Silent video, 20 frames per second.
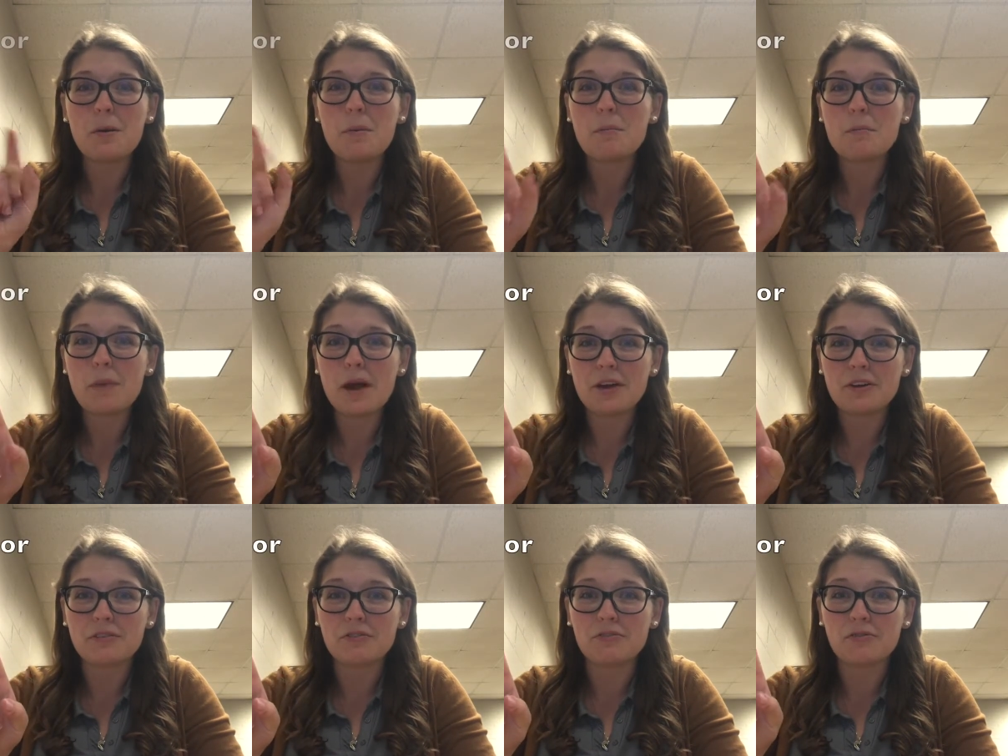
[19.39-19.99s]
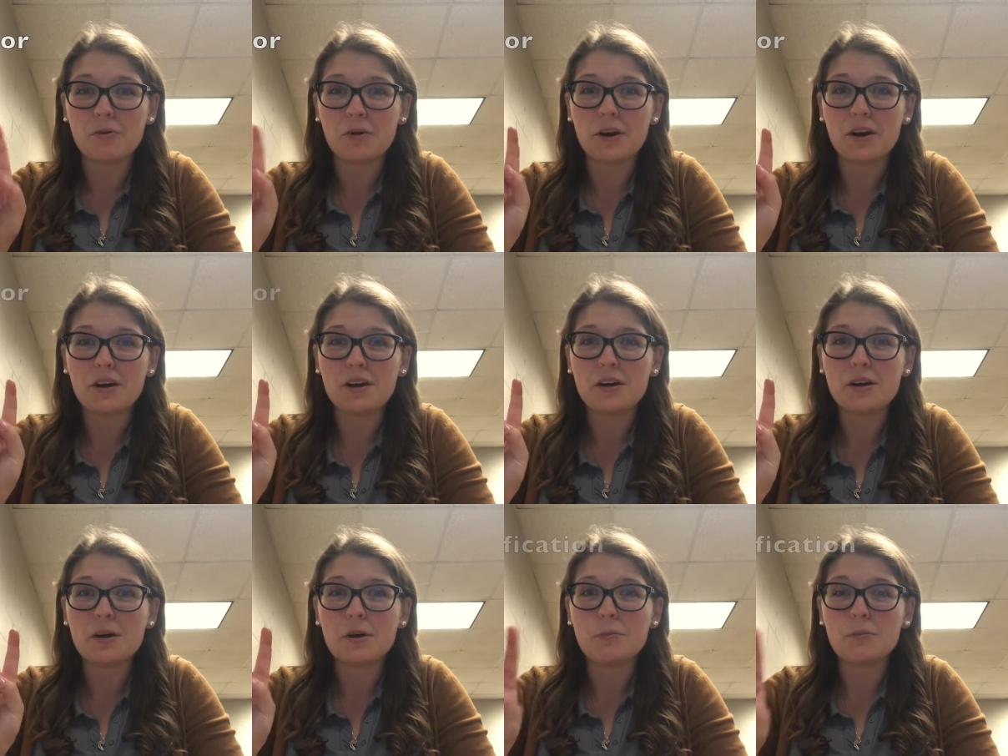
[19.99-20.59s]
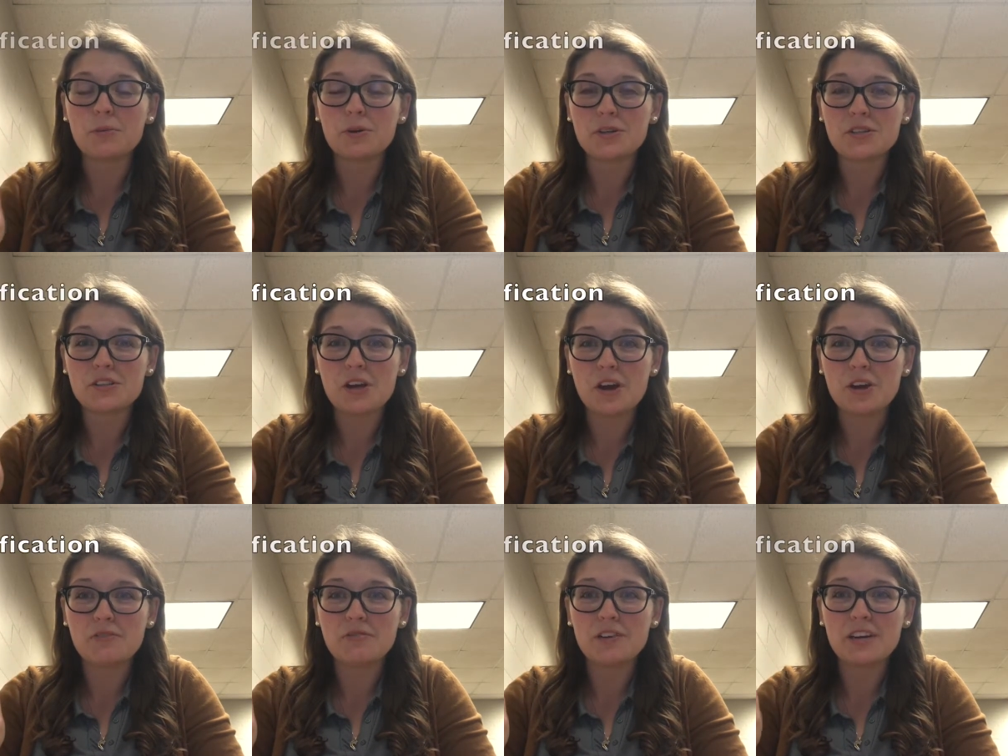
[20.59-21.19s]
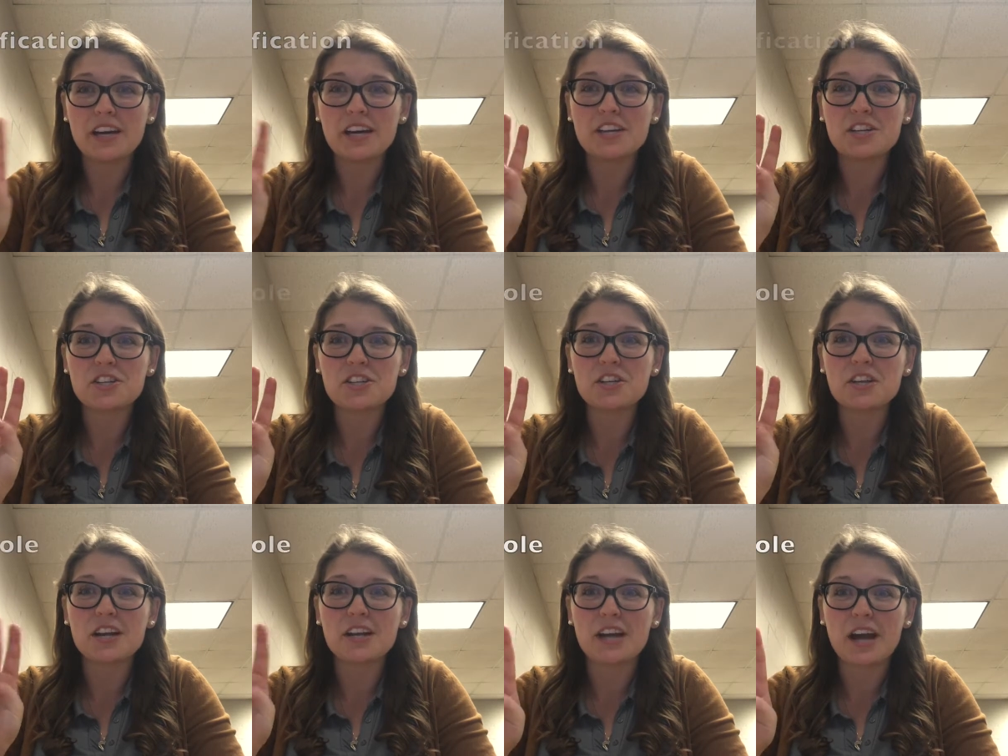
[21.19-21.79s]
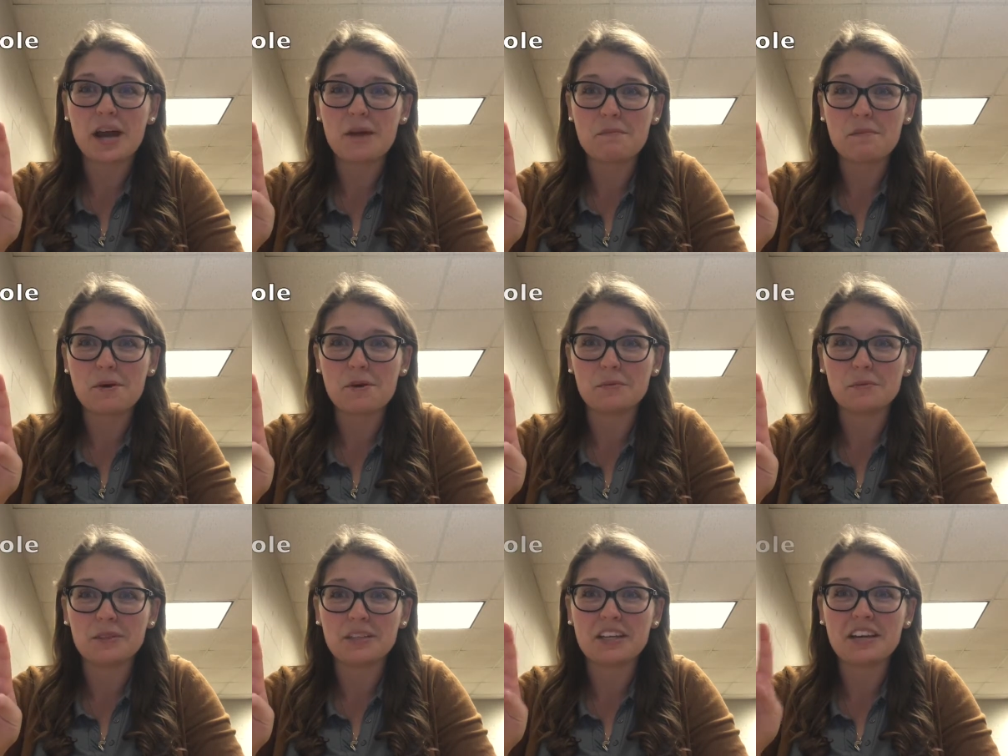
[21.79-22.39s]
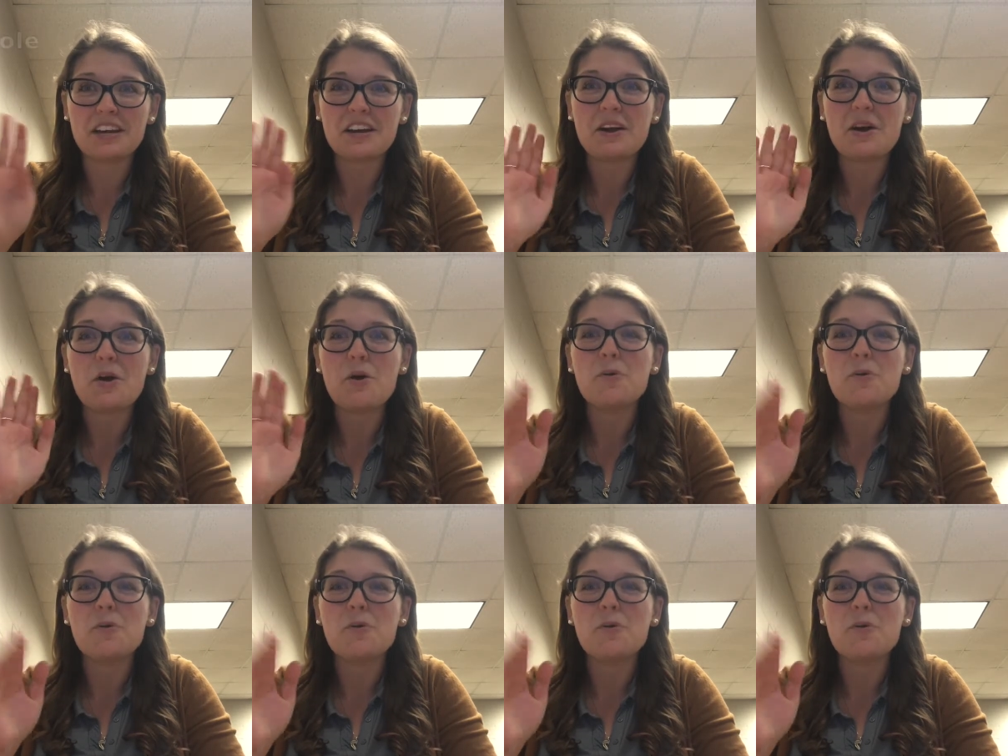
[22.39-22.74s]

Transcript: metaphor, personification, and hyperbole.